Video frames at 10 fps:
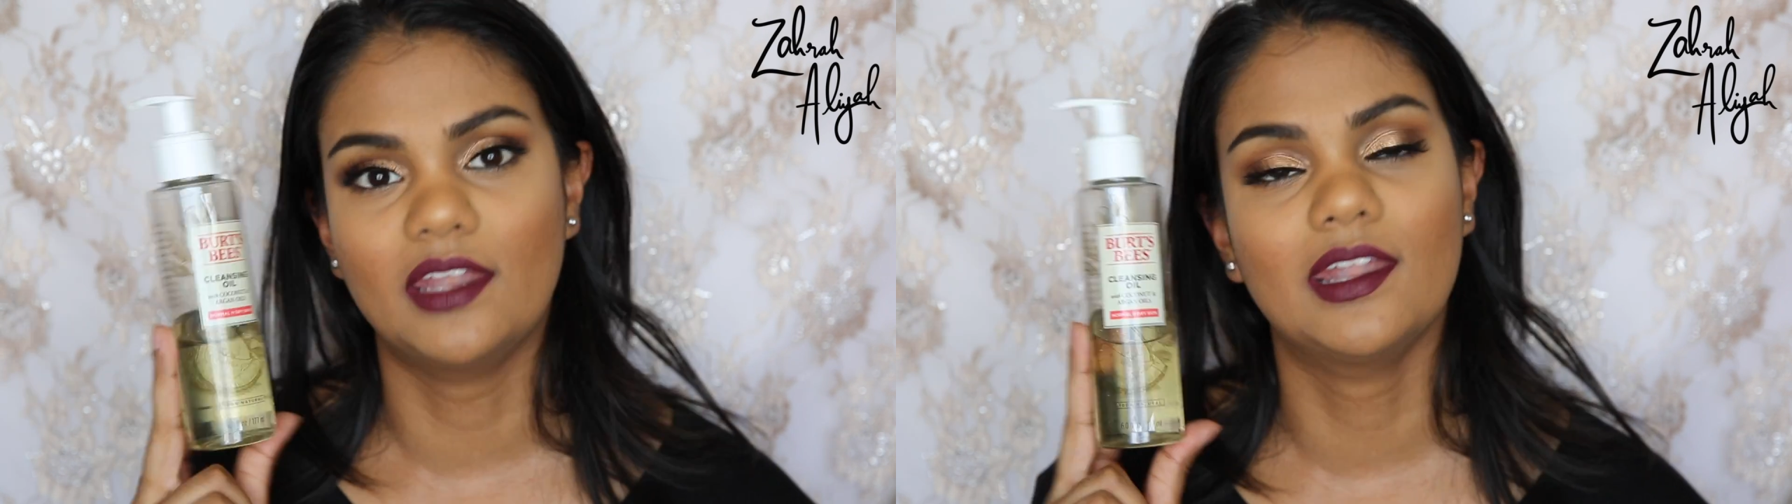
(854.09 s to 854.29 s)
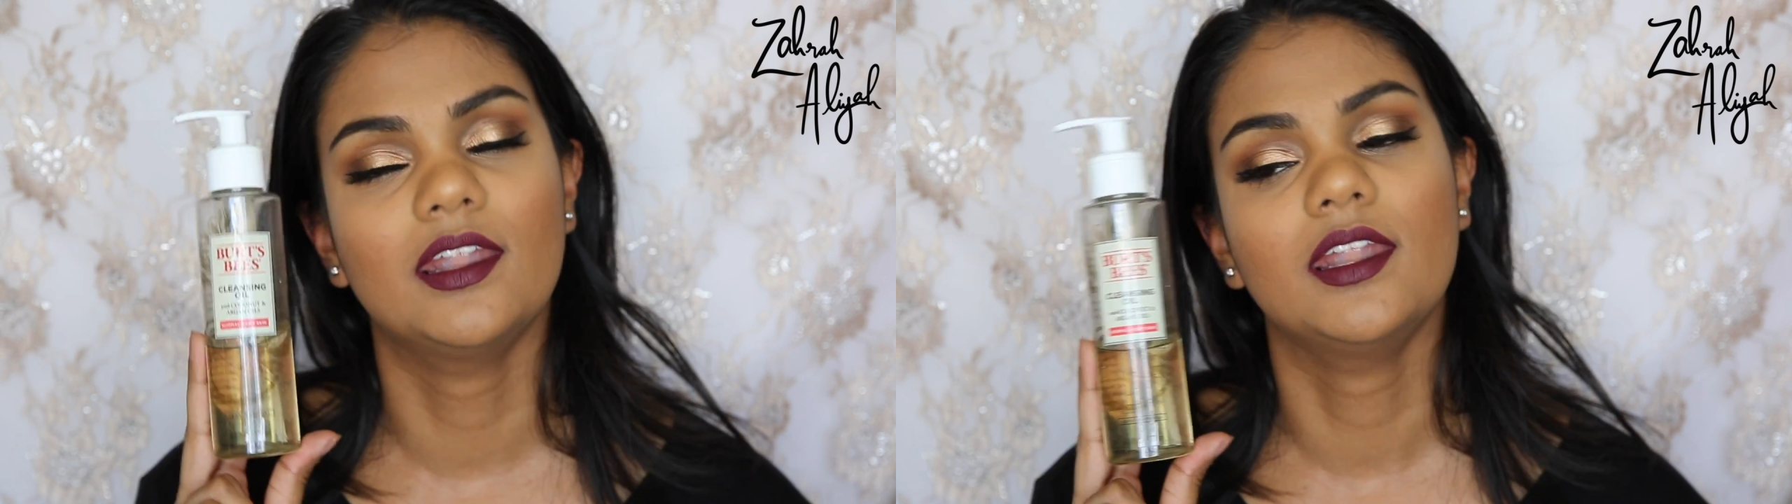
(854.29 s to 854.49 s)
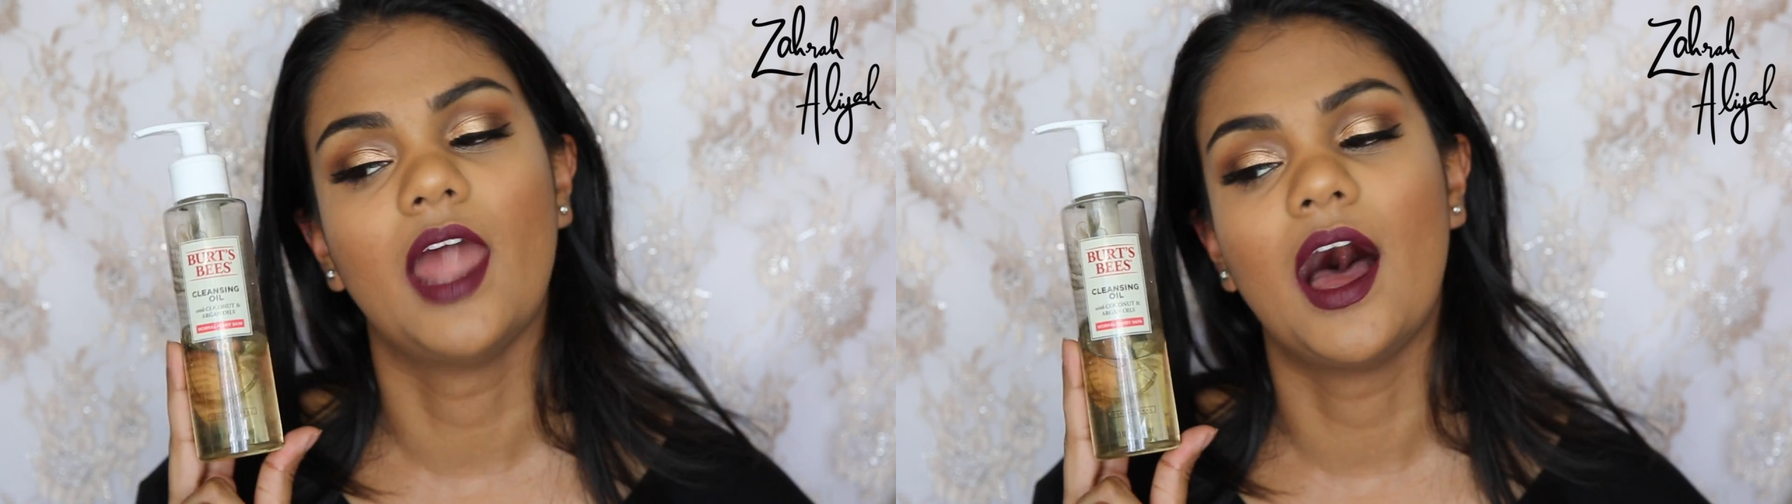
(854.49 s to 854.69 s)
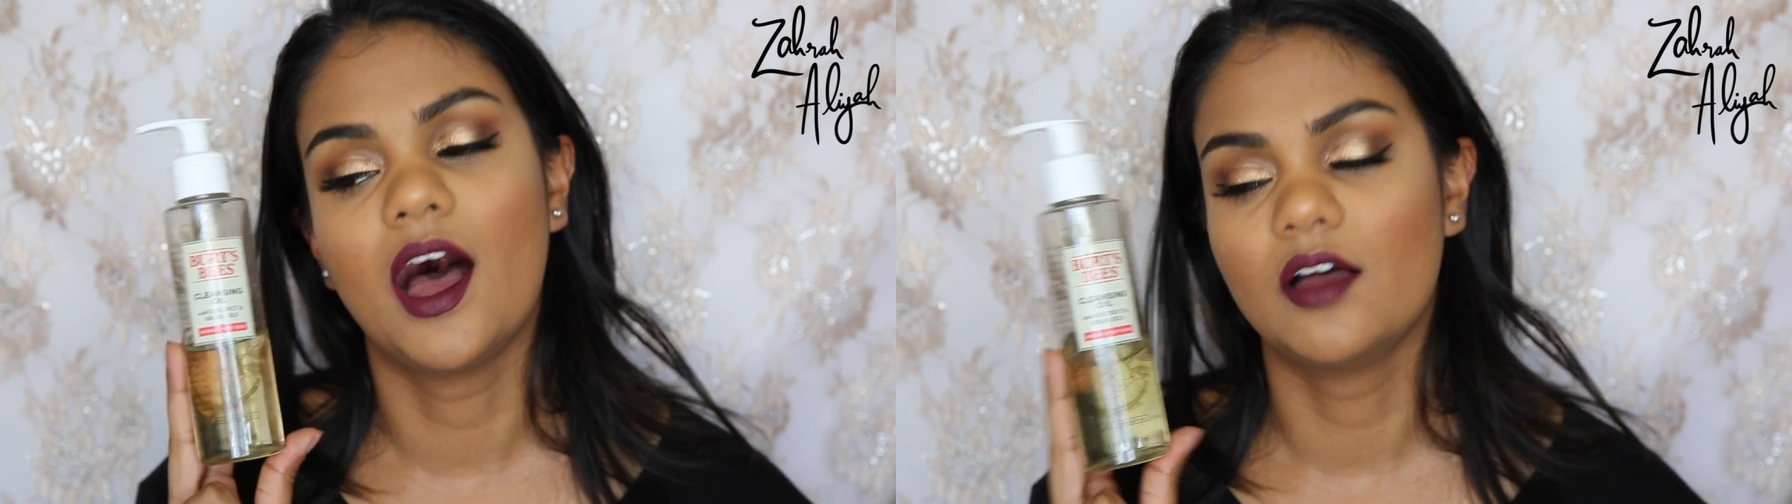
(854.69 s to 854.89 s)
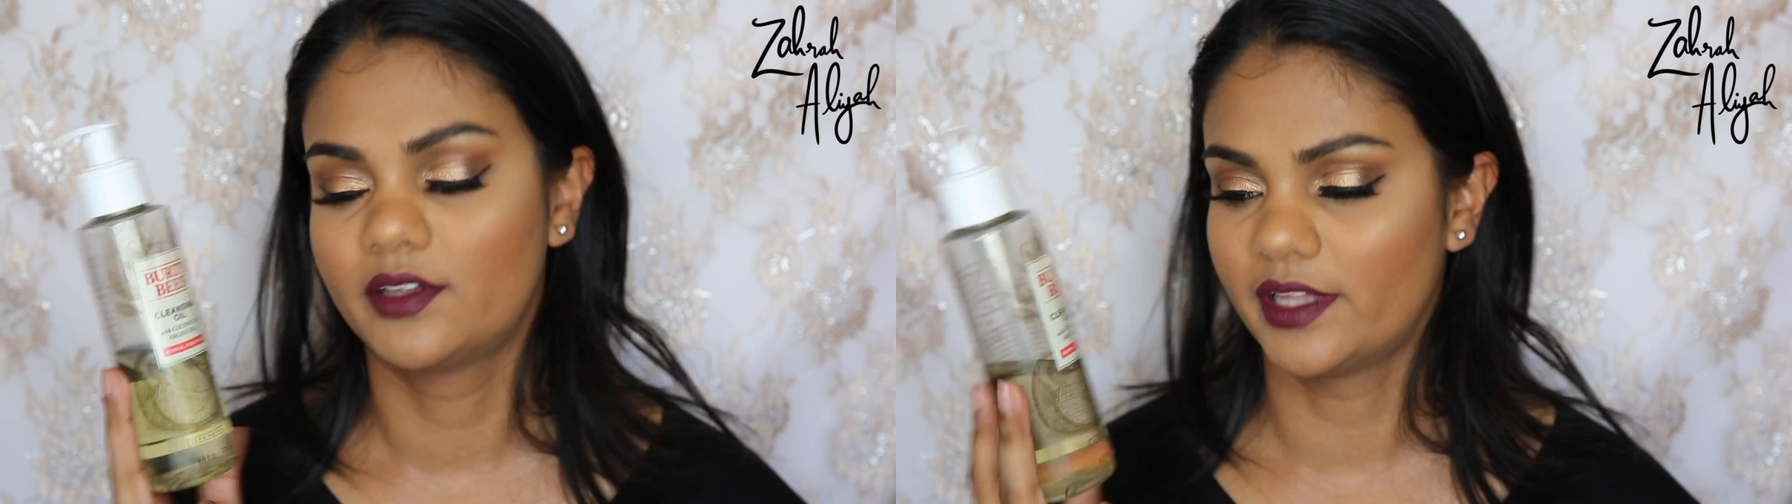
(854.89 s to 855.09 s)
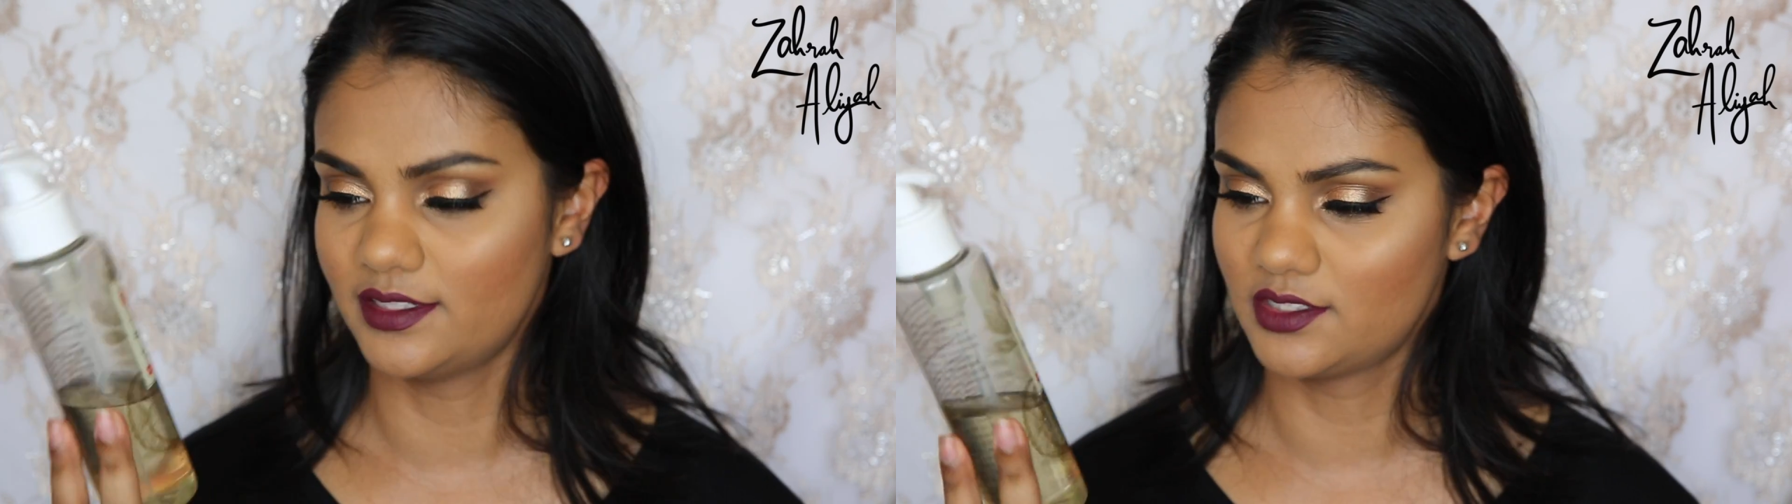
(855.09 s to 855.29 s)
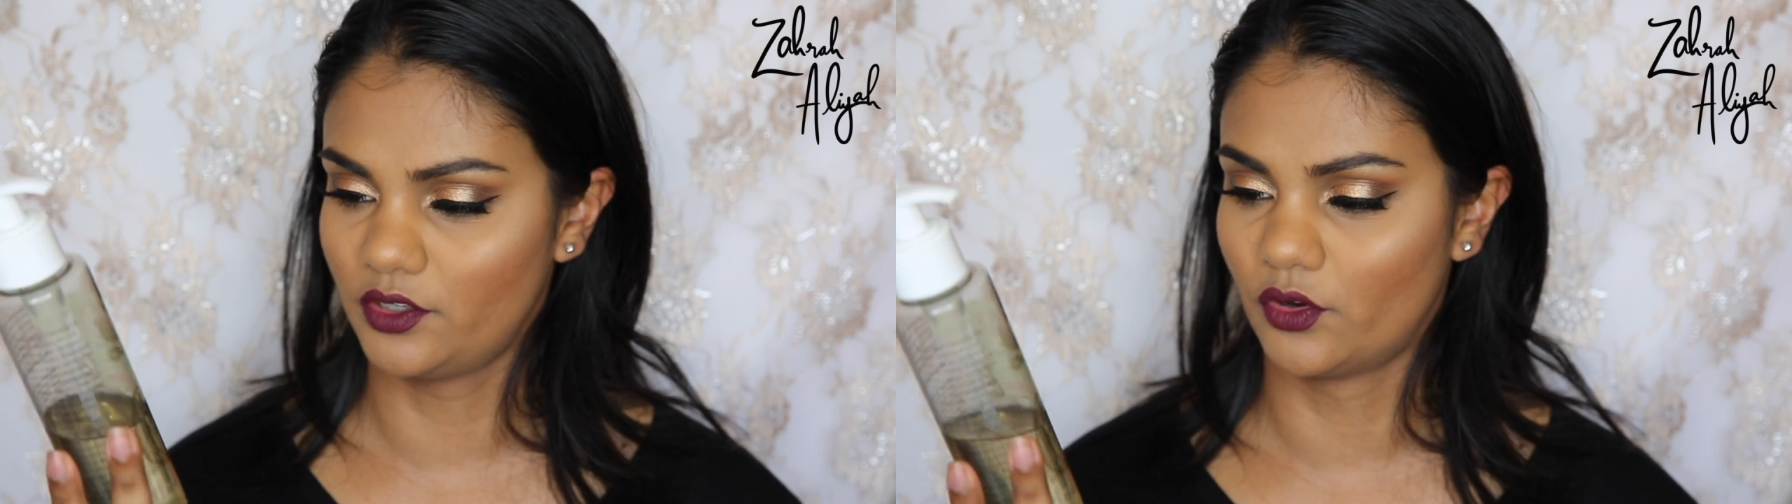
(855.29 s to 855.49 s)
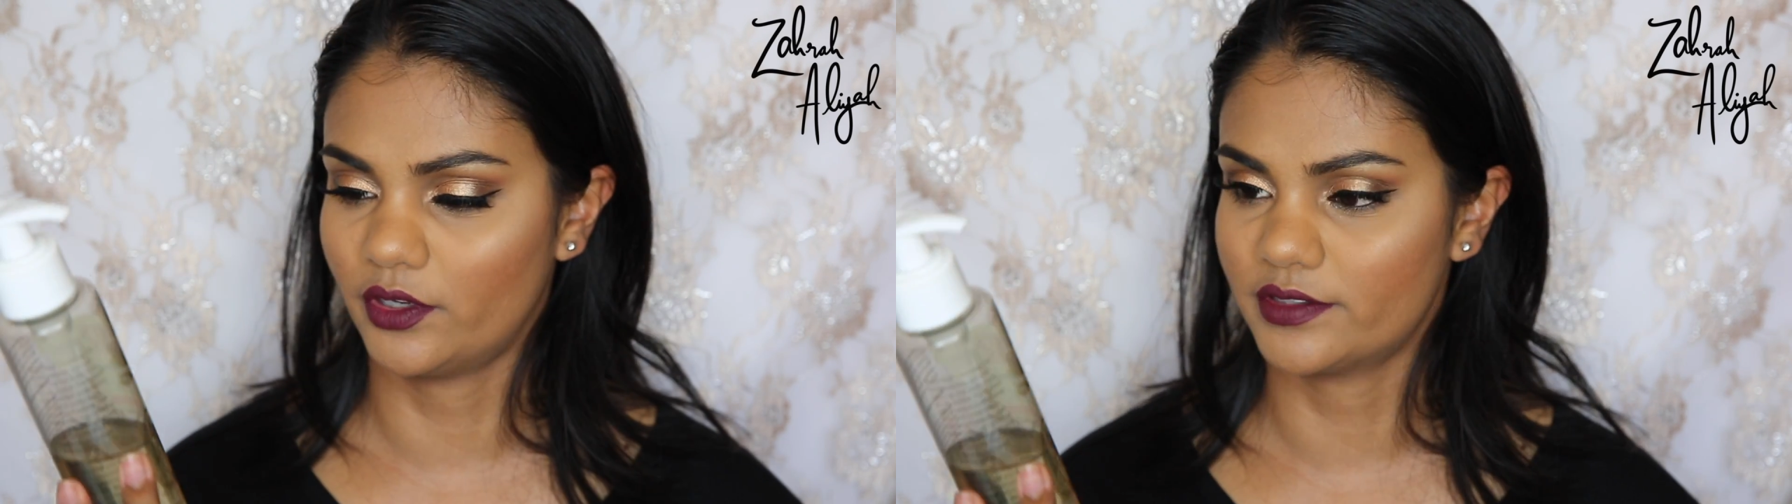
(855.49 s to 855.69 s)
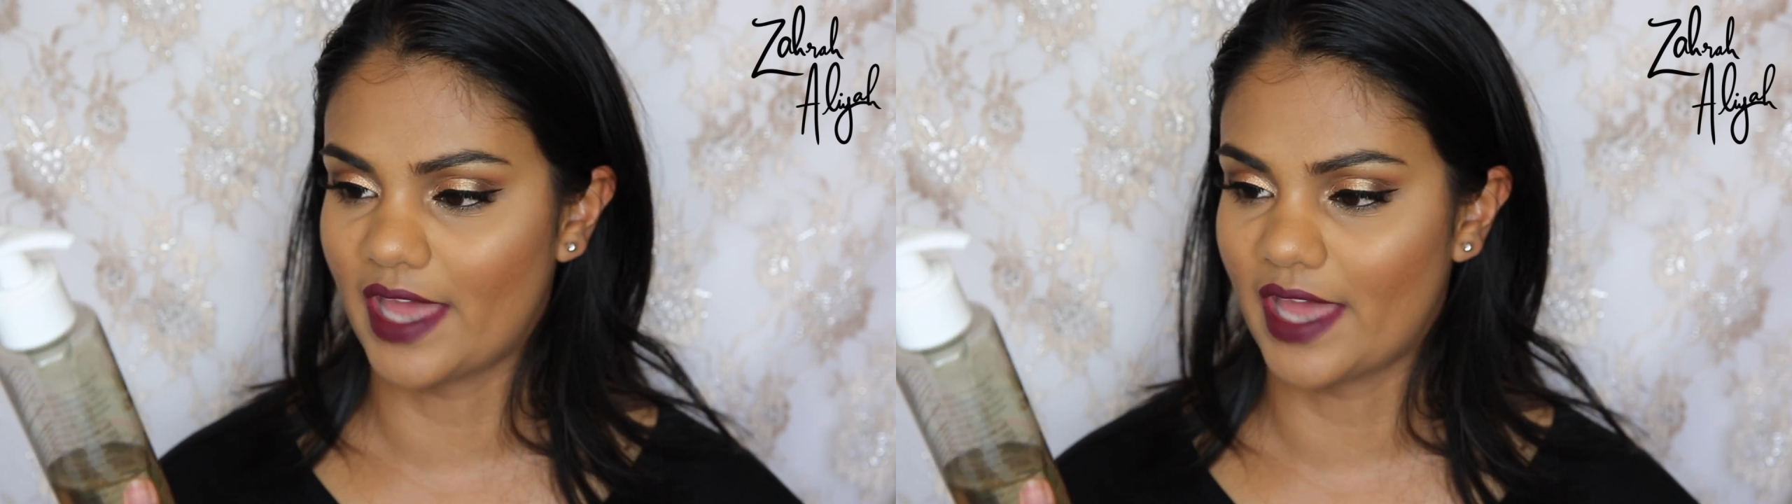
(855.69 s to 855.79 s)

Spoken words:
love cleansing oils.